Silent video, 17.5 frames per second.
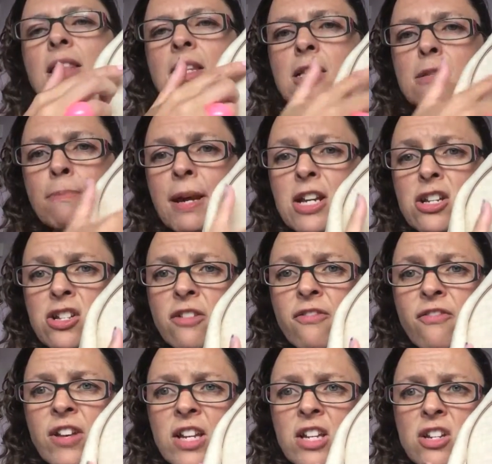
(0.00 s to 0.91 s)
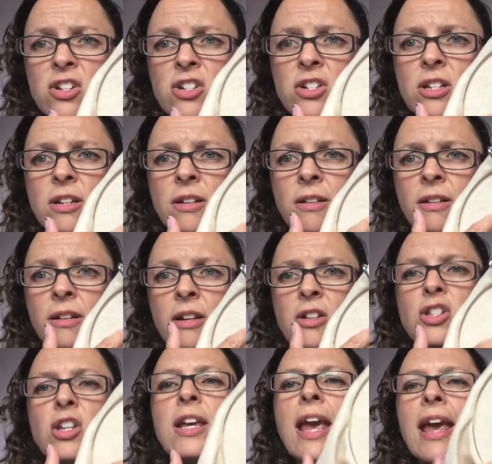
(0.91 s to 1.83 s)
this picture finished.
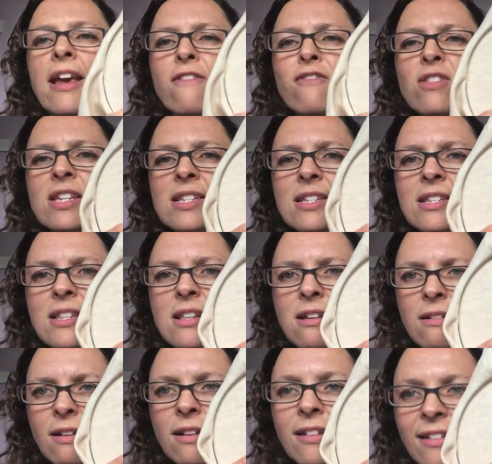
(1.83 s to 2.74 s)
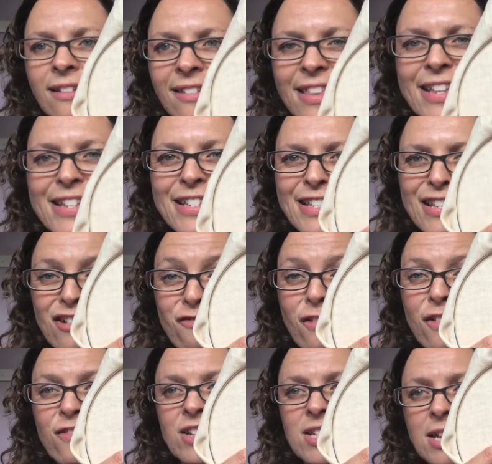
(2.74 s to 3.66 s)
So yeah, if this is the
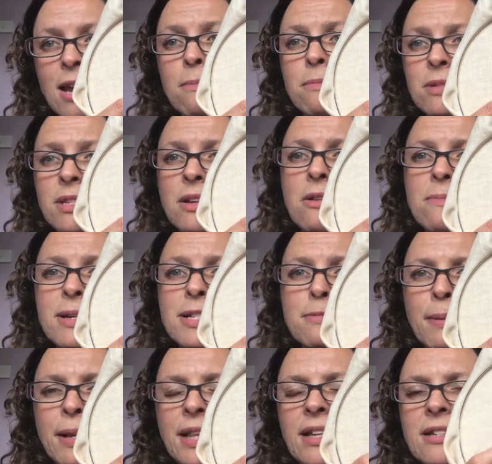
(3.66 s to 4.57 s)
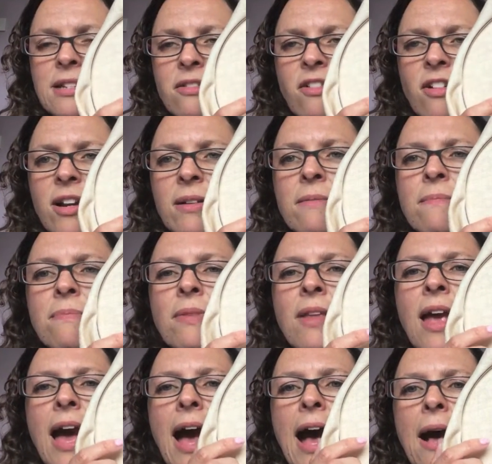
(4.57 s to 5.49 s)
River Thames, so it must be London, right?
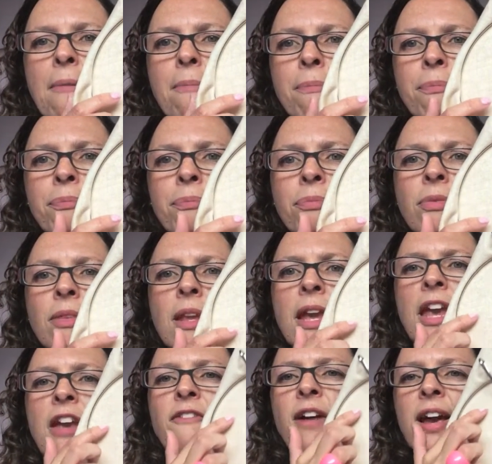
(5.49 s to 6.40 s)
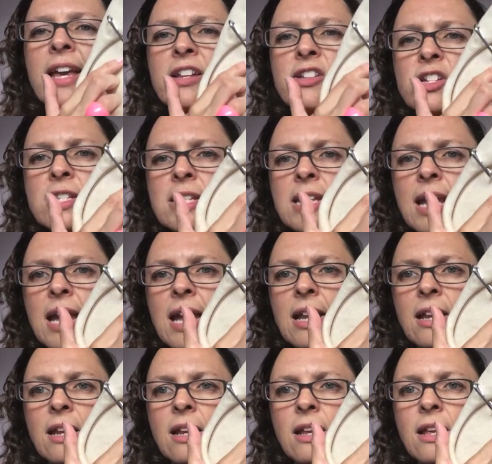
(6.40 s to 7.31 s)
If I can just
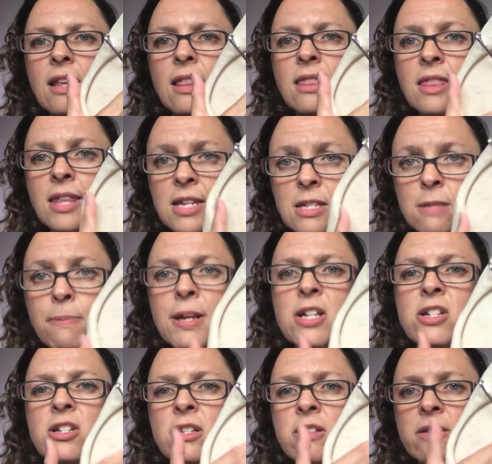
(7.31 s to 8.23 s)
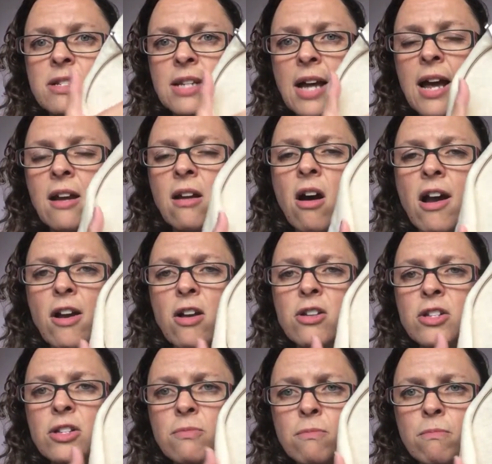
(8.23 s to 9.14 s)
get this picture done, I
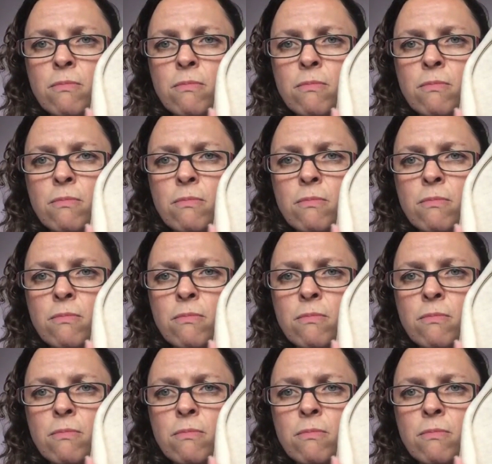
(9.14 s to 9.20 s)
don't